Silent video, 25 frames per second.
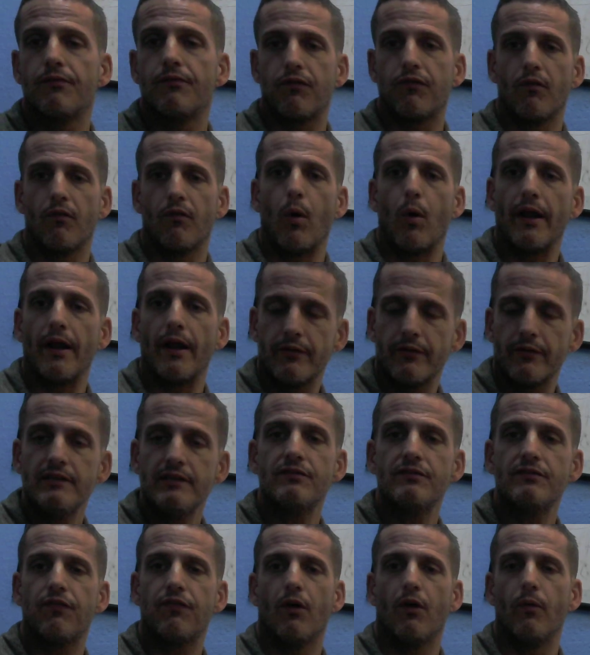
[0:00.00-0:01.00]
water
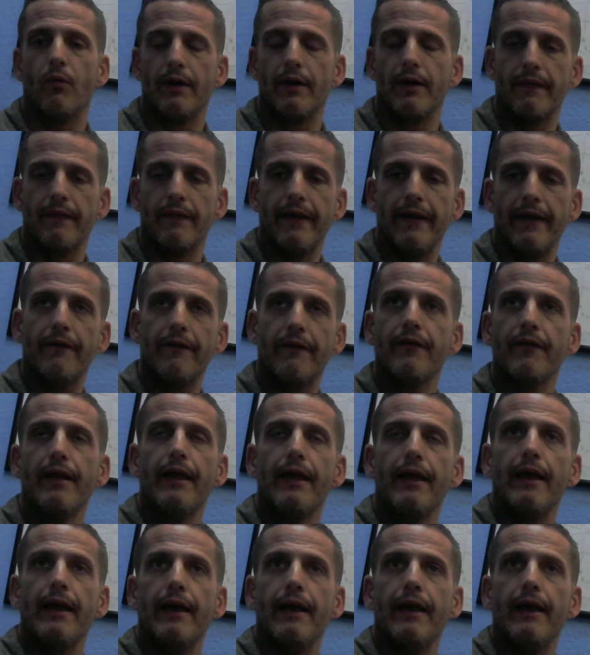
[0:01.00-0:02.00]
is flowing there
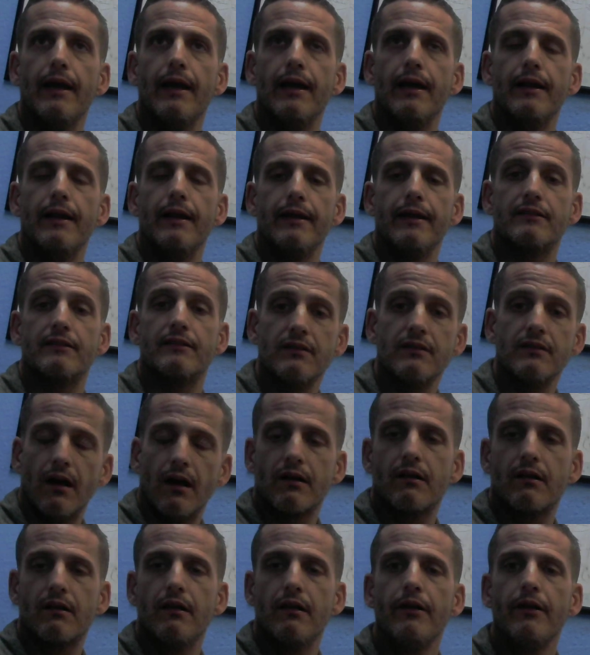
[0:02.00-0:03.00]
and it's
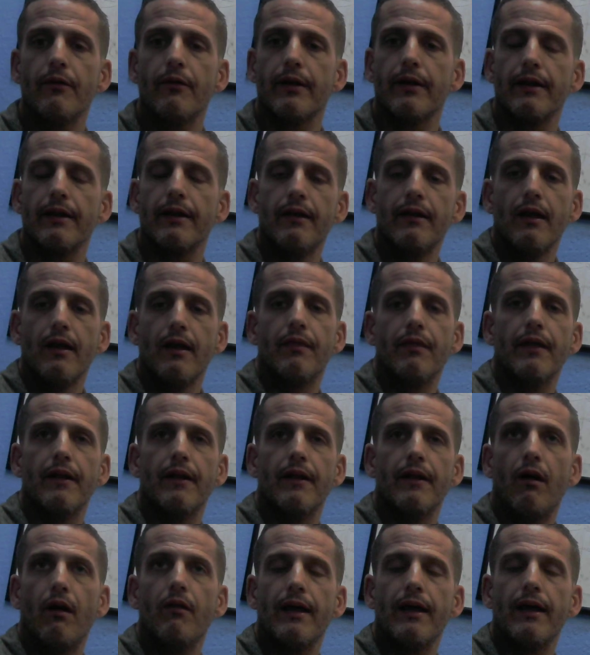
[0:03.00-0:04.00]
not clearing, then
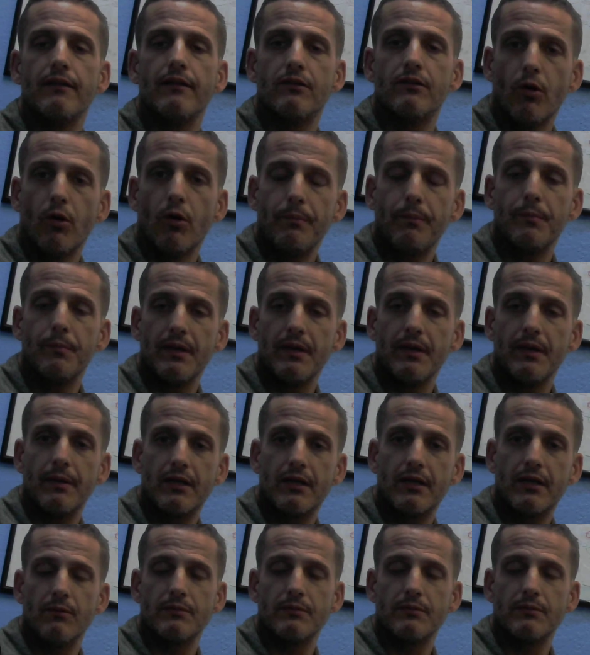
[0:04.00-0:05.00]
all that dopamine
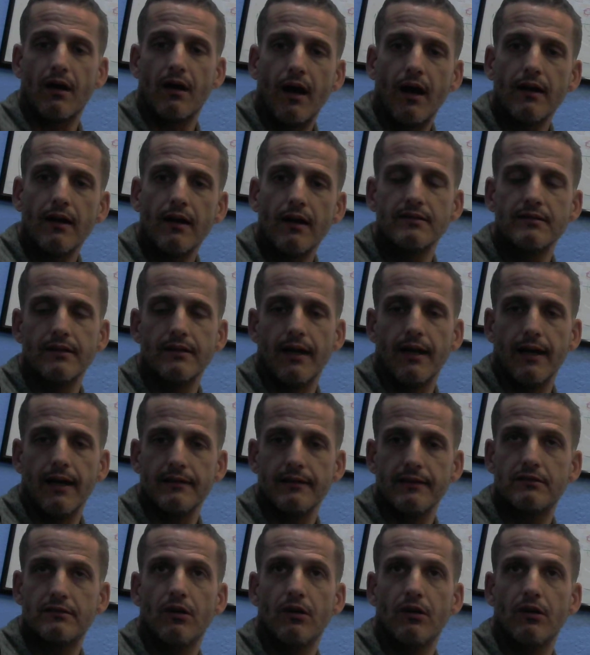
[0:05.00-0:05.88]
becomes oxidized.